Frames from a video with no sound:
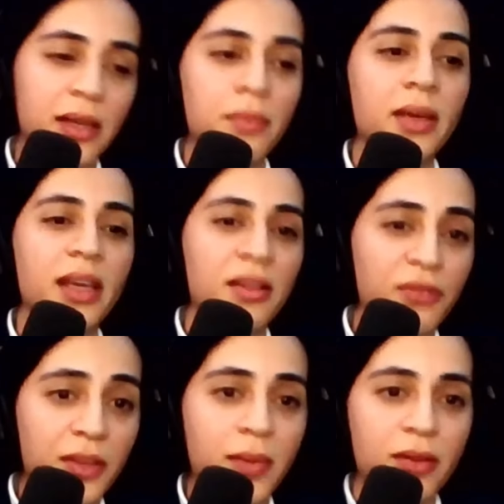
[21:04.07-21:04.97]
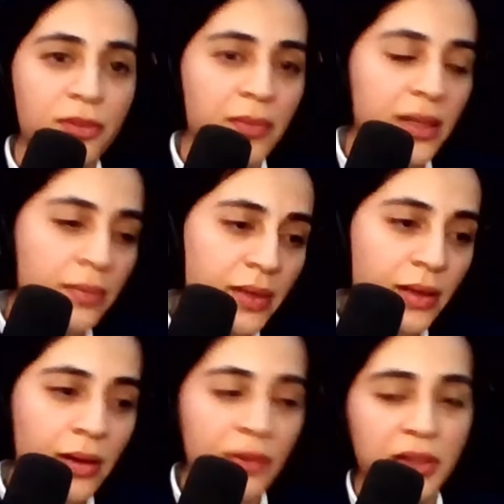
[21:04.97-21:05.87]
and get feedback from them and
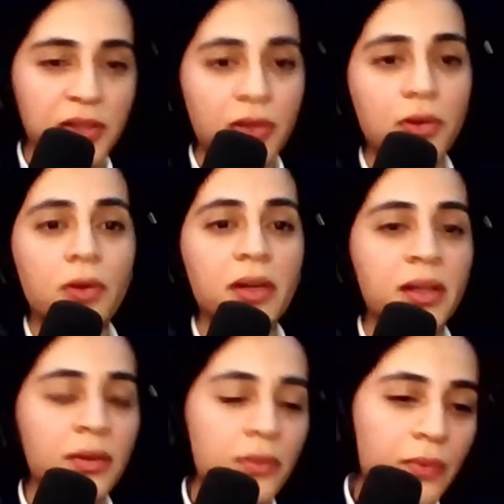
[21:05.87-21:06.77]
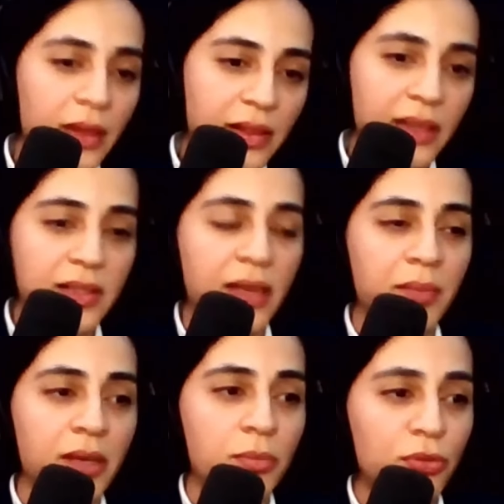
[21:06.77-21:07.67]
how things are going, what things can be
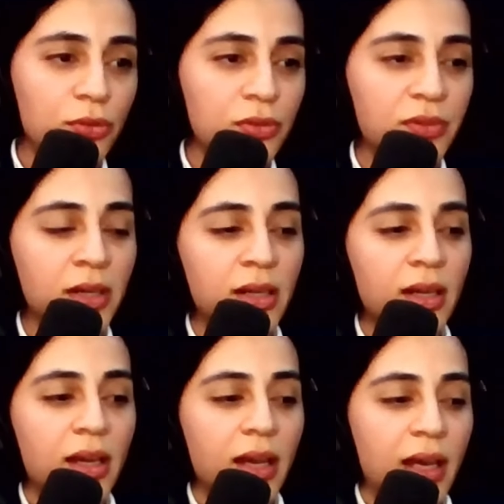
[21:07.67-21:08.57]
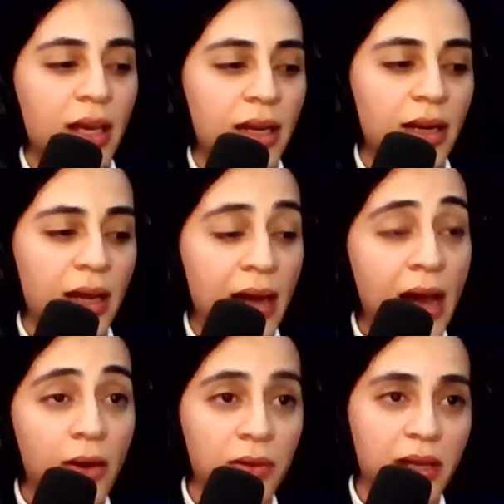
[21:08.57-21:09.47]
improved, and
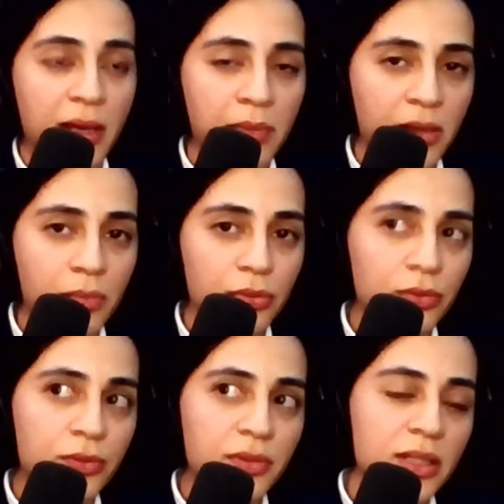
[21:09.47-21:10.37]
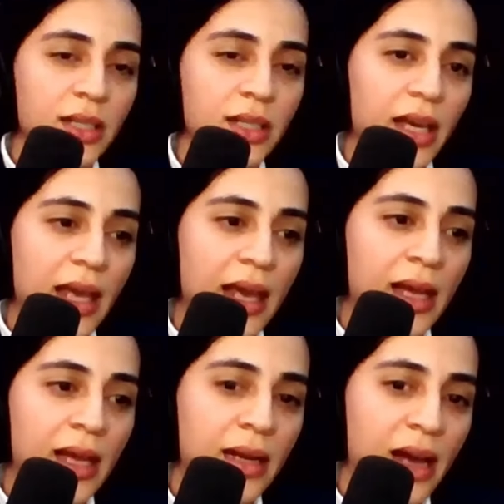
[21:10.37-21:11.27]
how they can be improved.
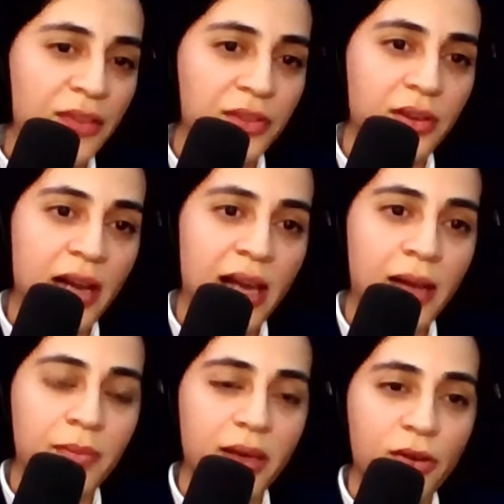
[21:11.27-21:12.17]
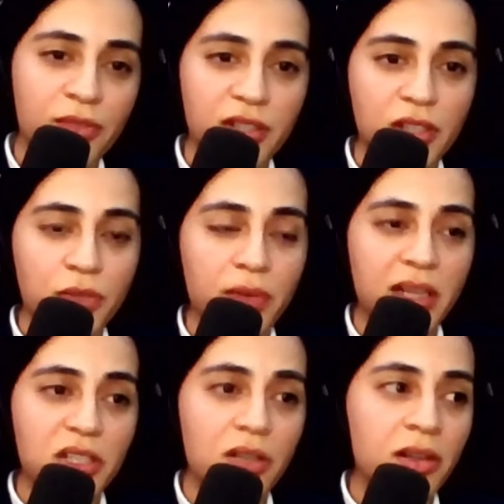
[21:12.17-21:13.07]
And after I had my conversation
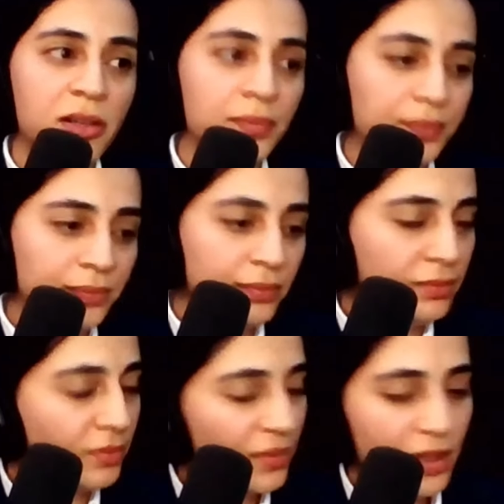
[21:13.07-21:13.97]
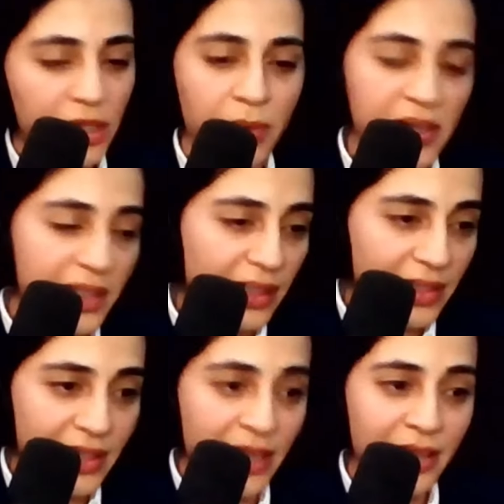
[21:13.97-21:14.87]
with HR, she basically
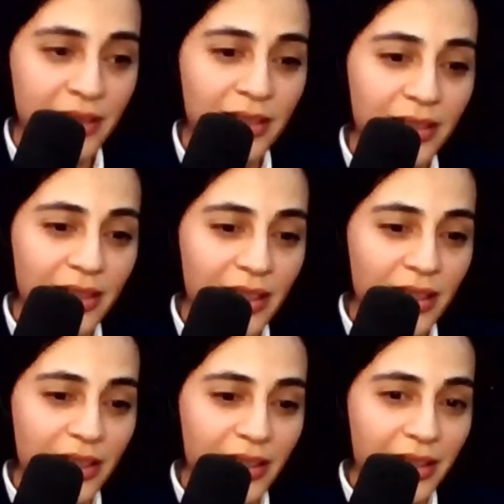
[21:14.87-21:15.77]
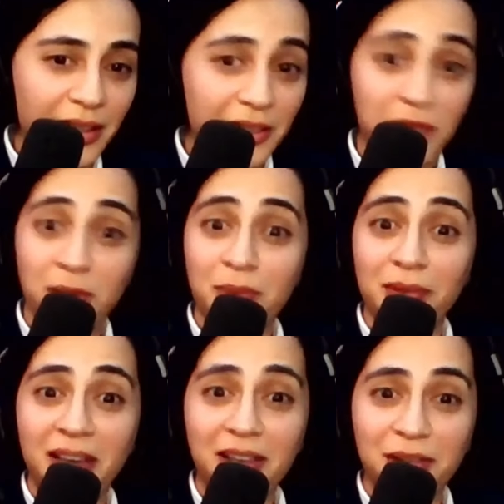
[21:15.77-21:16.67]
said, these people
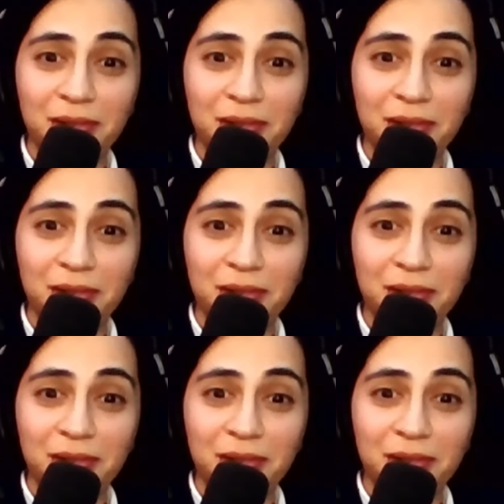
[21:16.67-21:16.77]
hate you.